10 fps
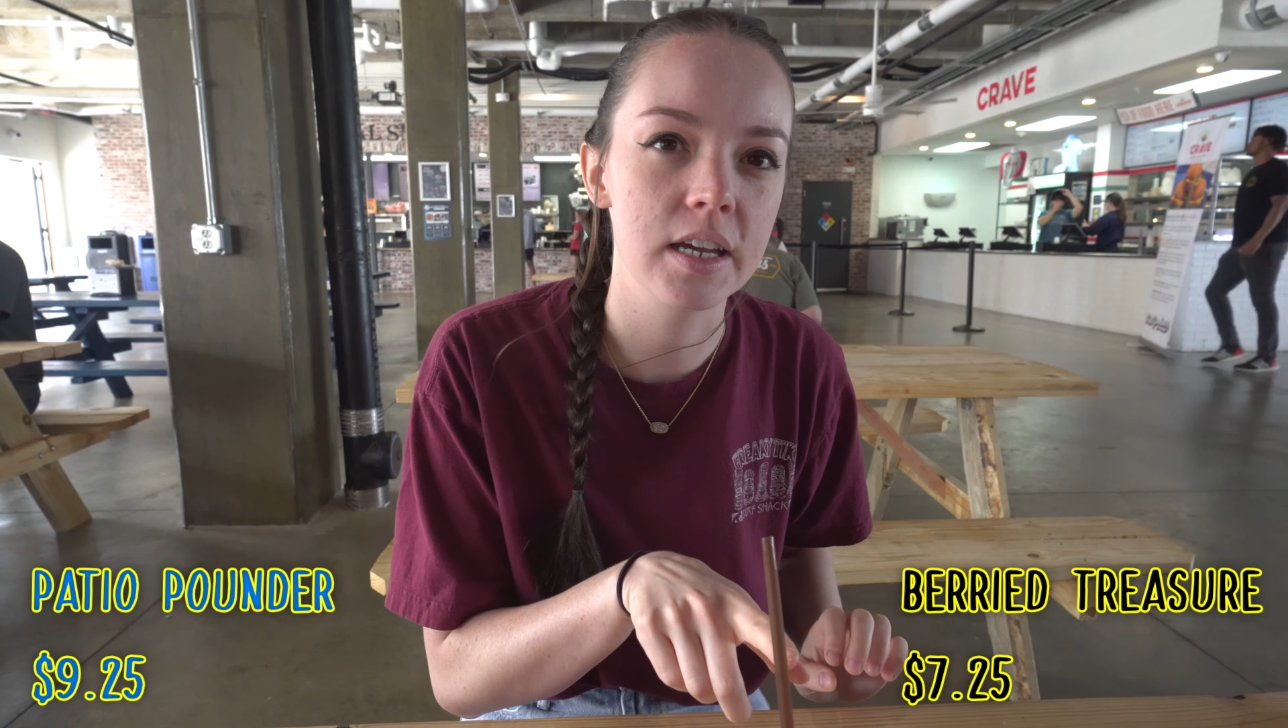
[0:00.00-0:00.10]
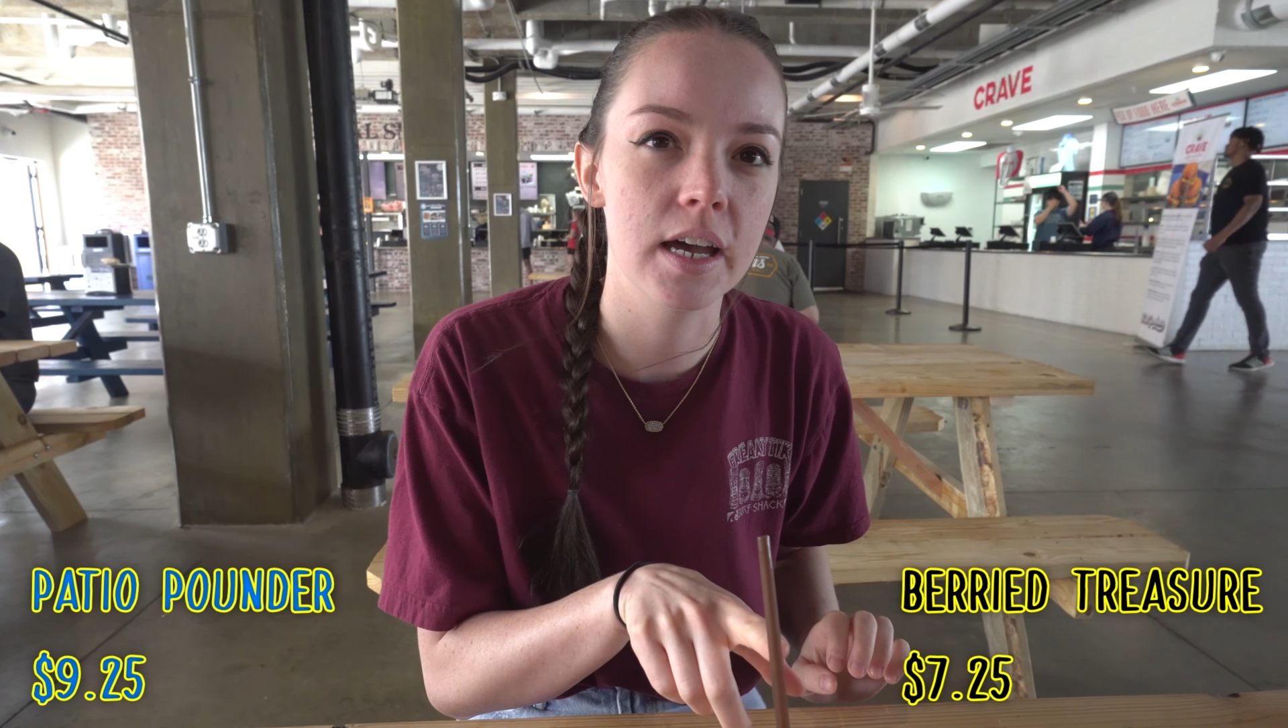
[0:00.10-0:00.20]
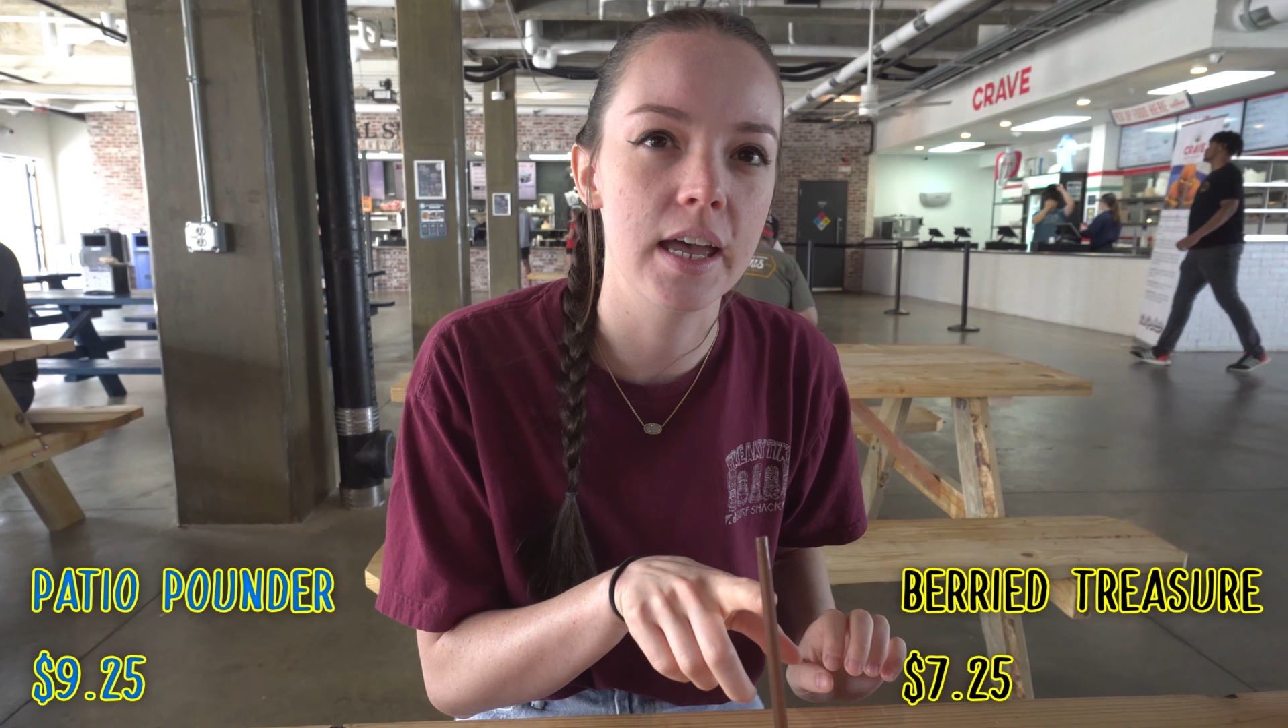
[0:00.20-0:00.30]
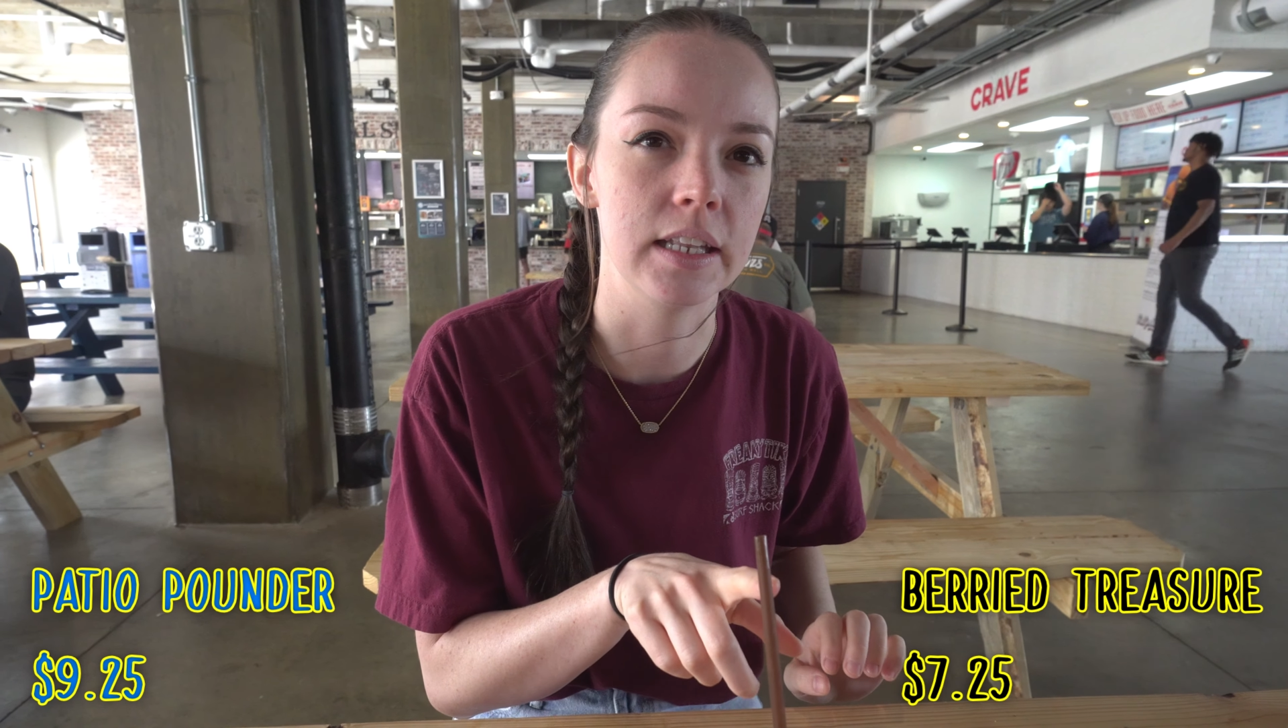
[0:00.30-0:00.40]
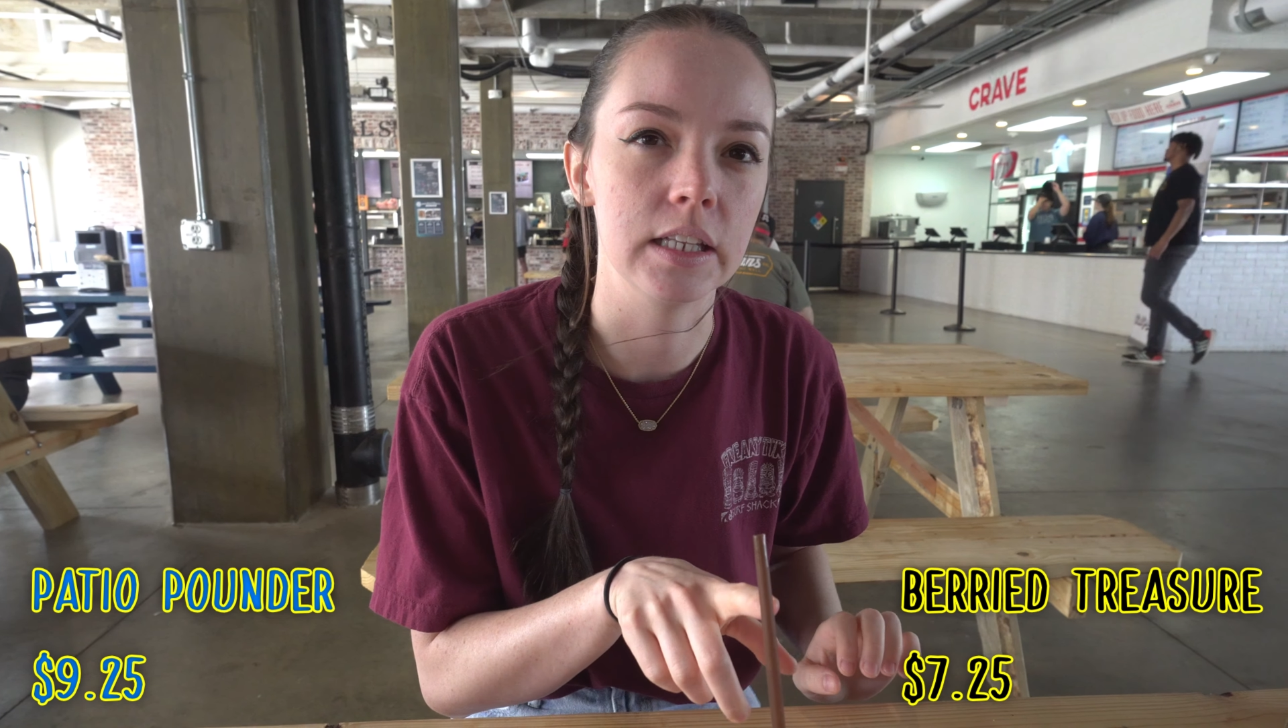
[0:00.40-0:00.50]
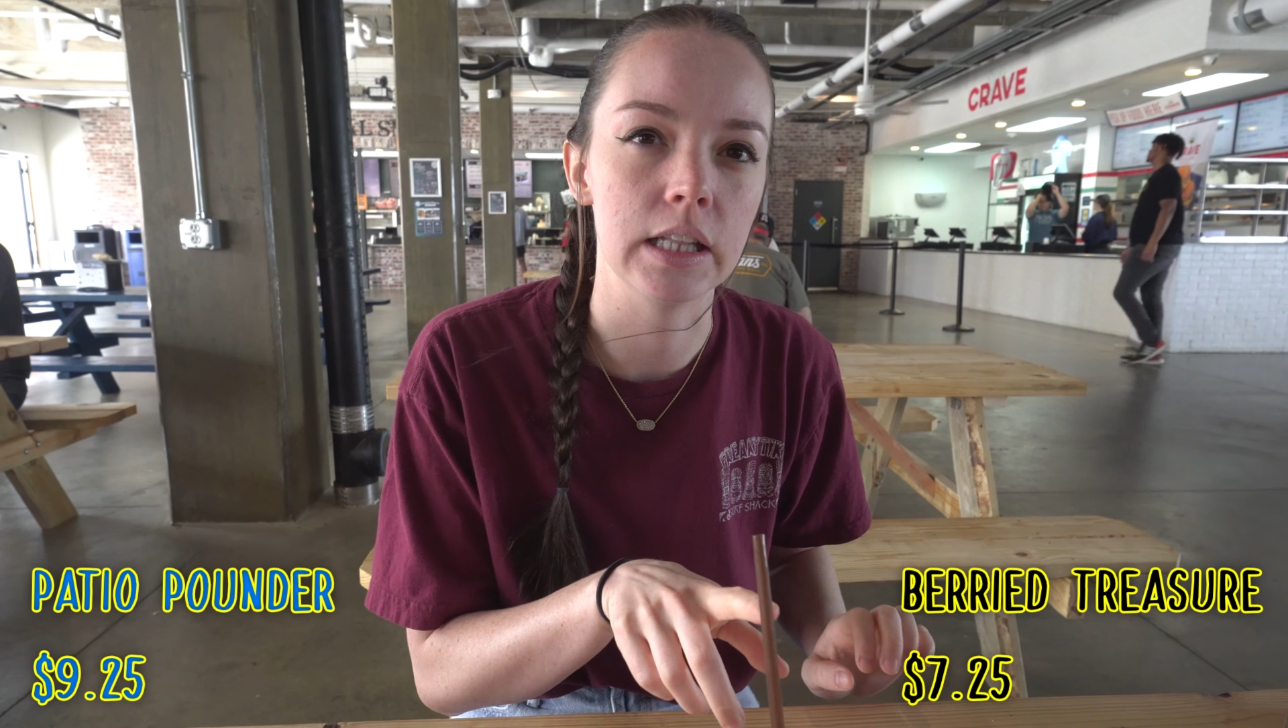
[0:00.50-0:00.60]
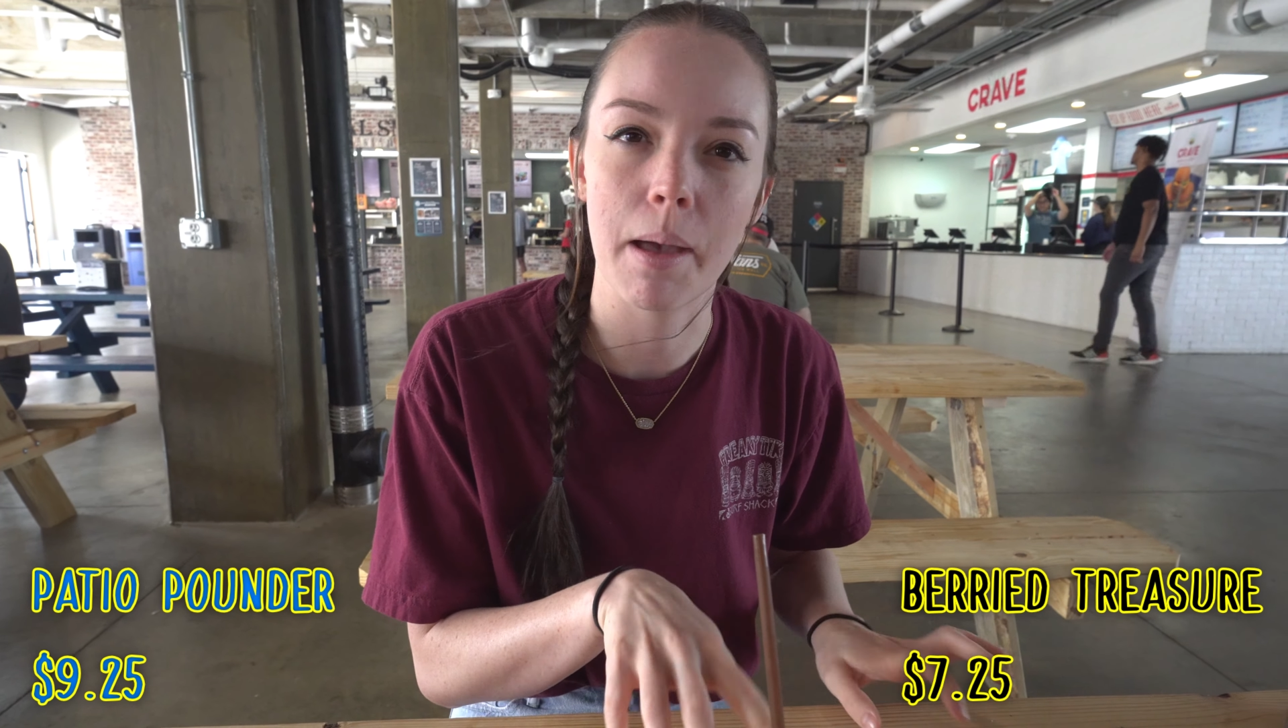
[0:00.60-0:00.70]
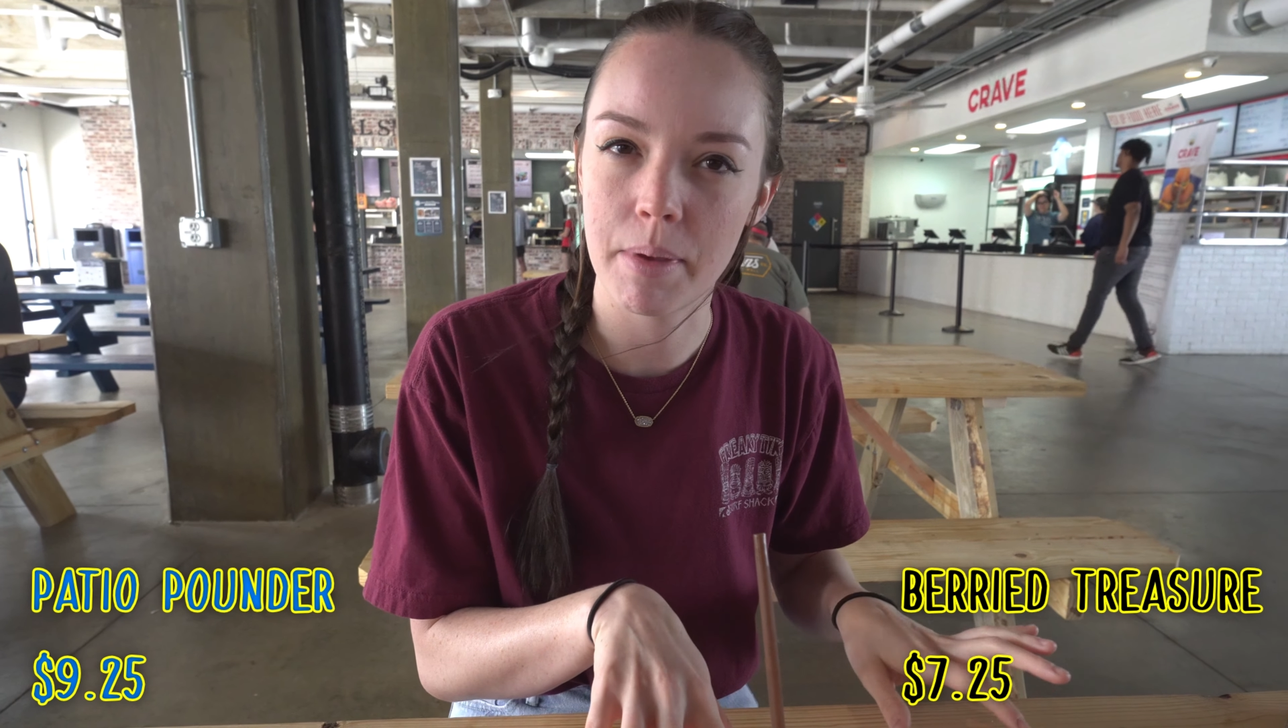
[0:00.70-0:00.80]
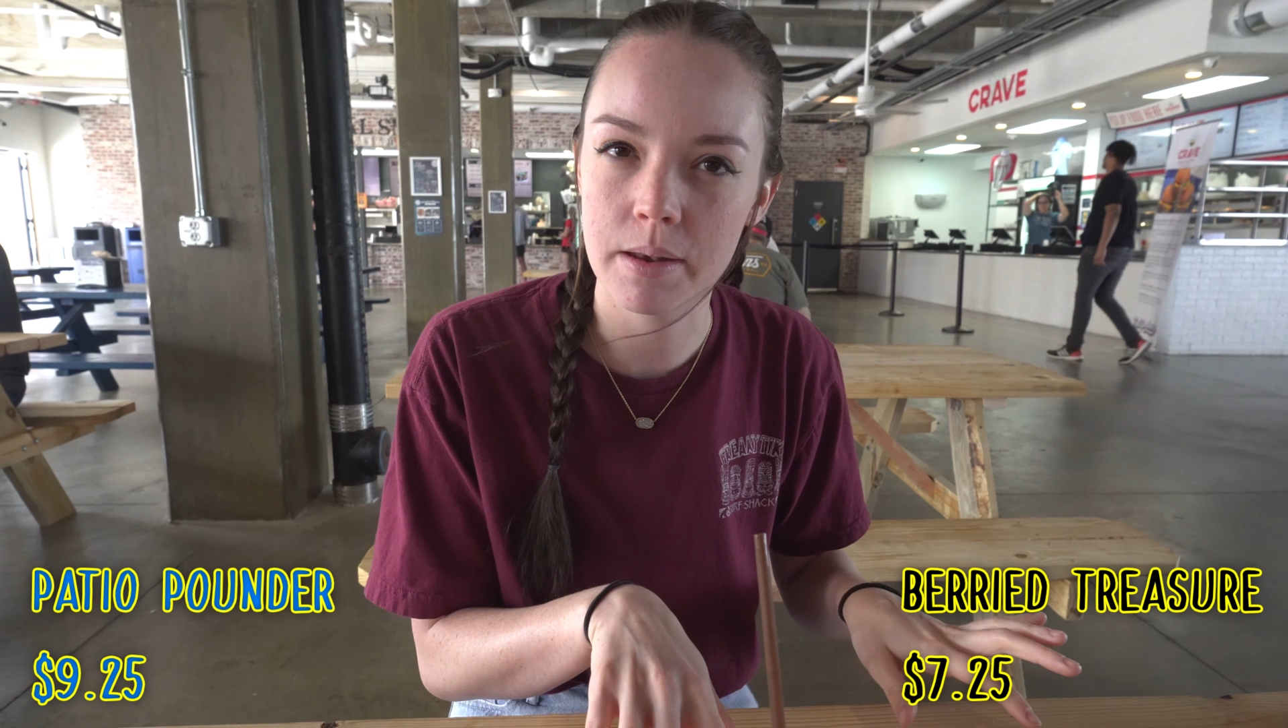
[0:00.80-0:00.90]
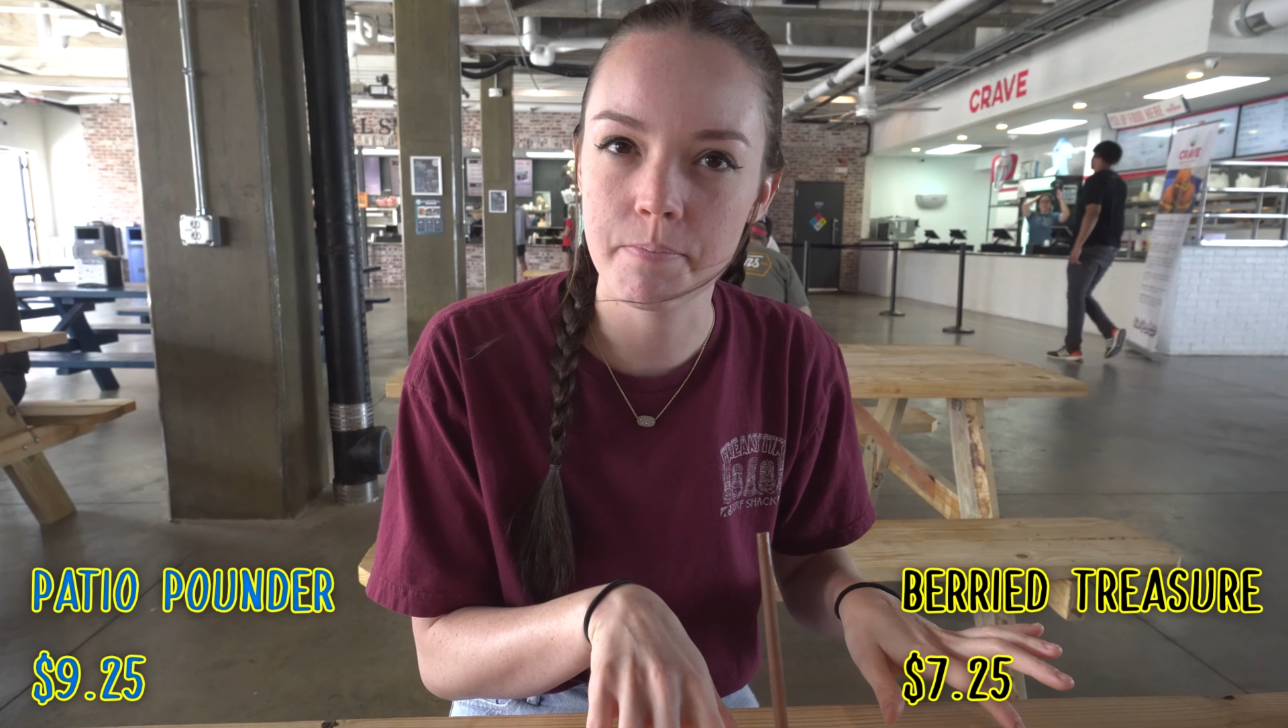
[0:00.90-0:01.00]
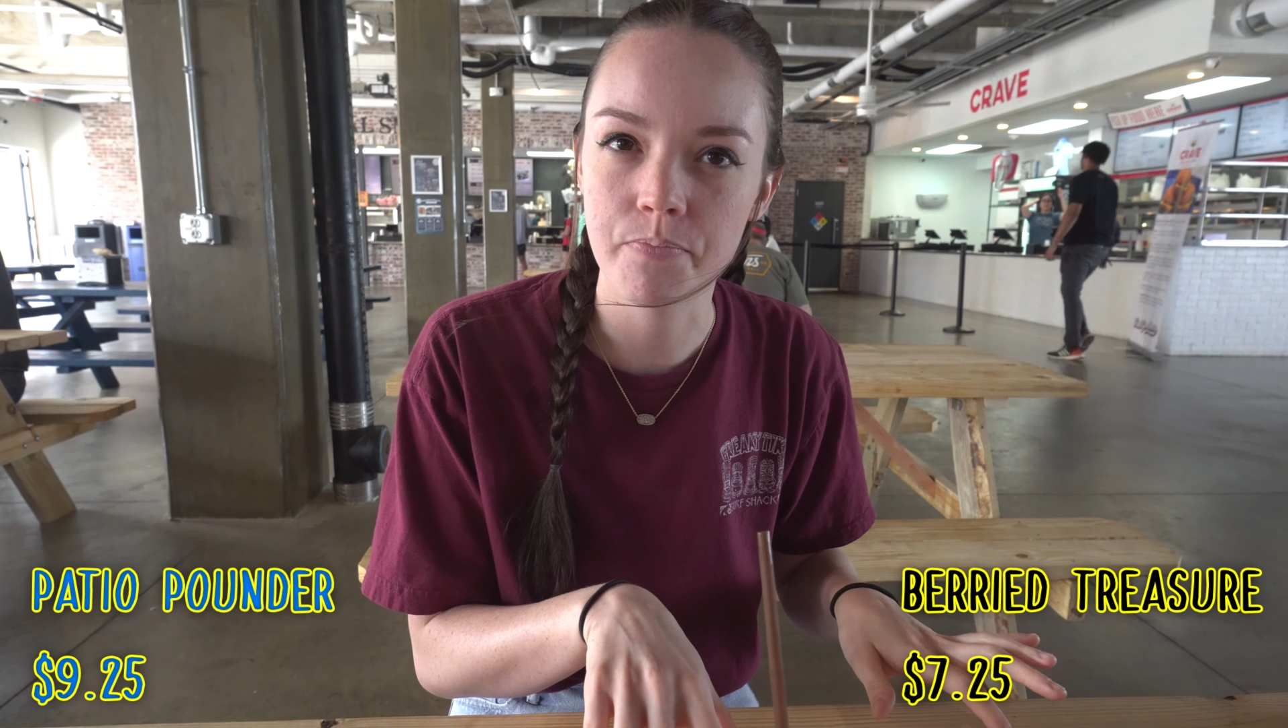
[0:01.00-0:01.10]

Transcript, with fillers: and lemon.